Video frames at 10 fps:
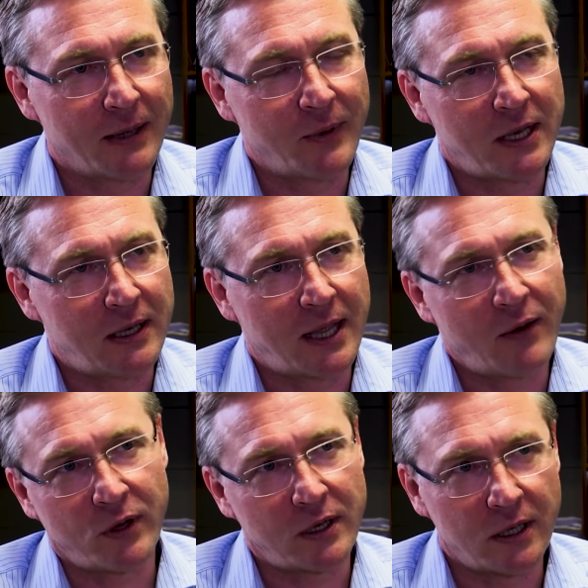any
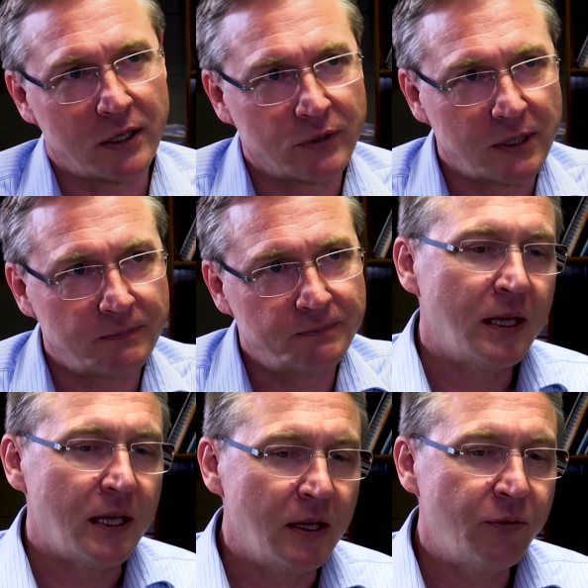African country.
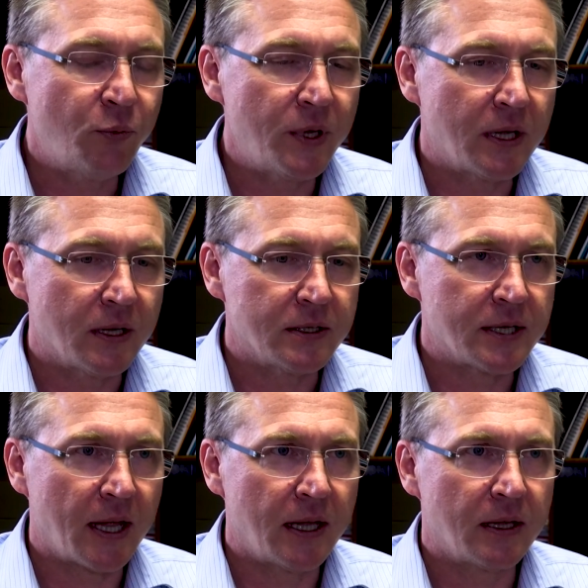If we can
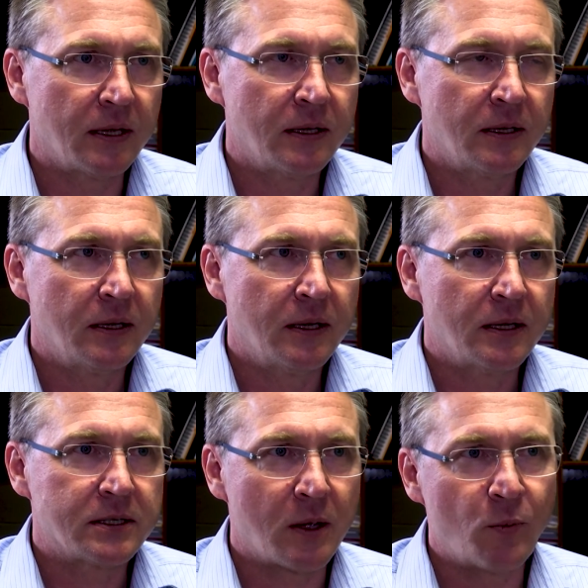take
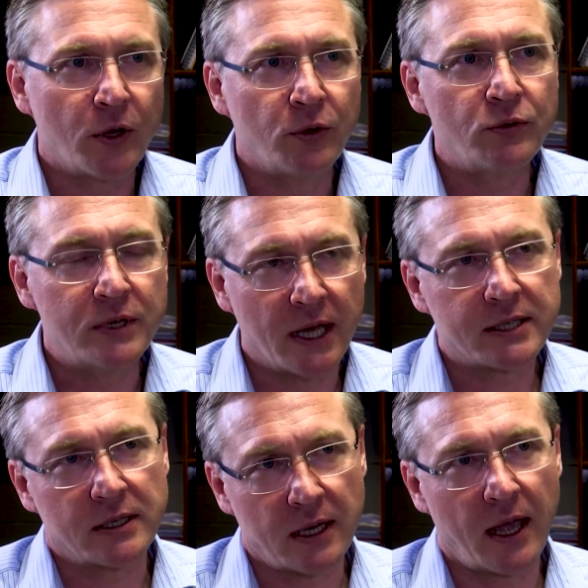someone who
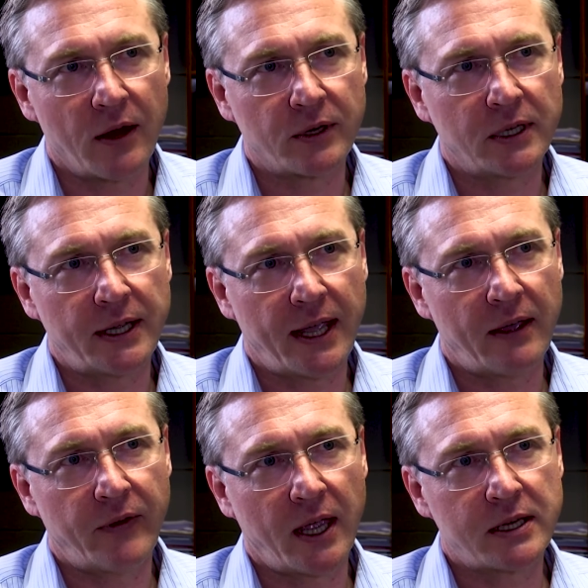doesn't currently
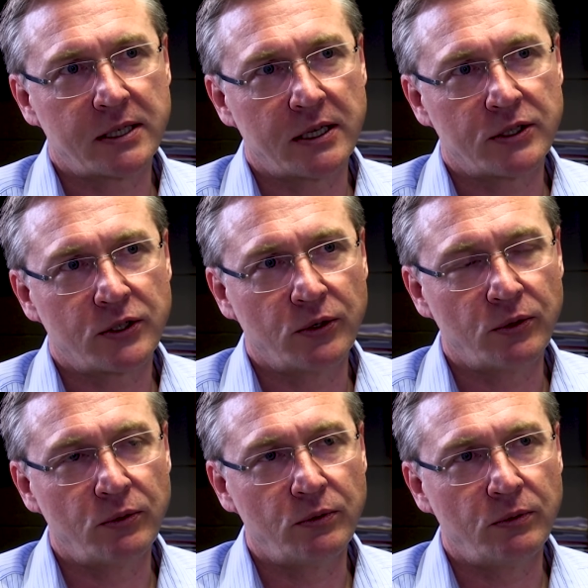have access
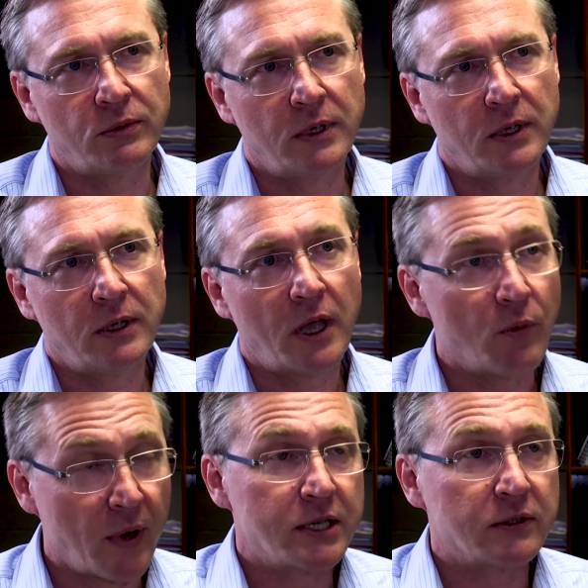to a
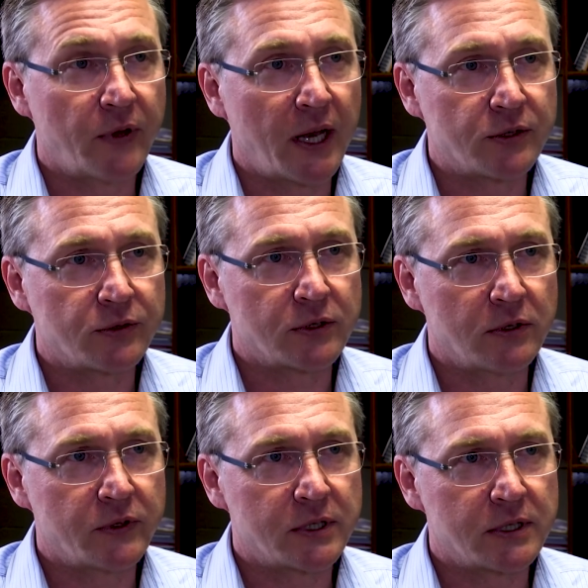range of financial
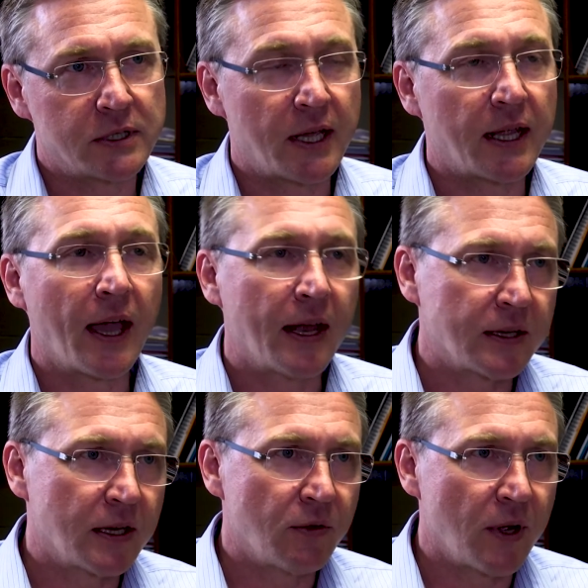services, they can't
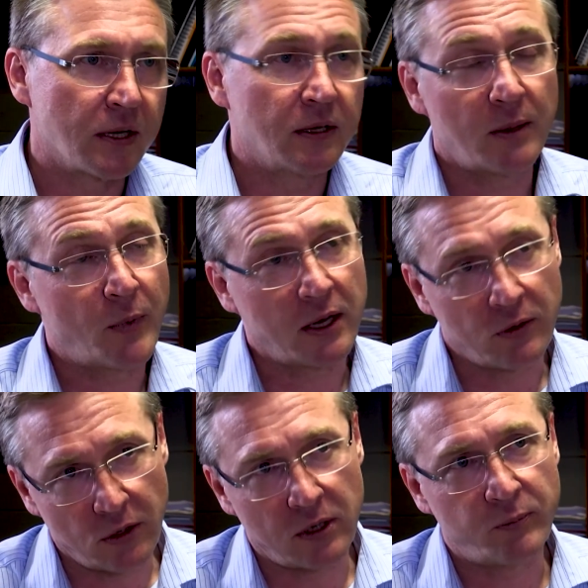get credit, they might
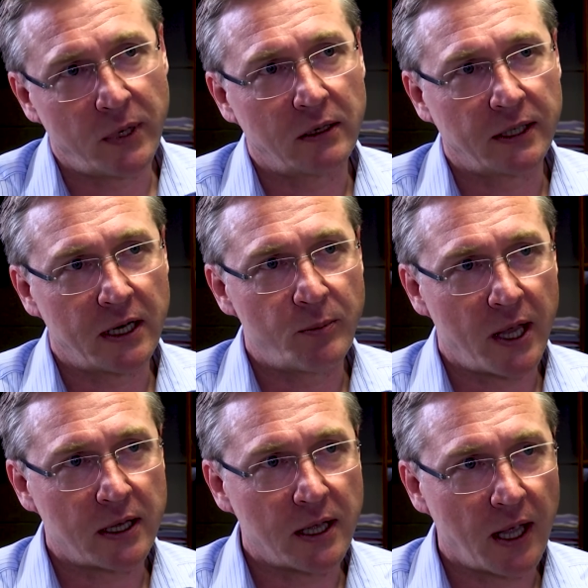not even be able to get a
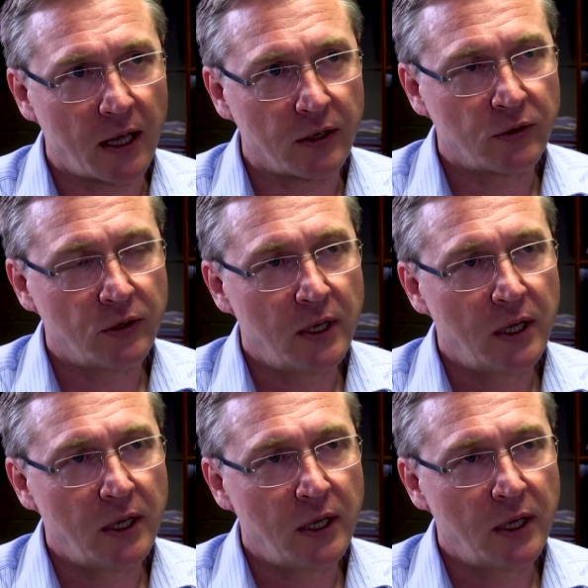bank account,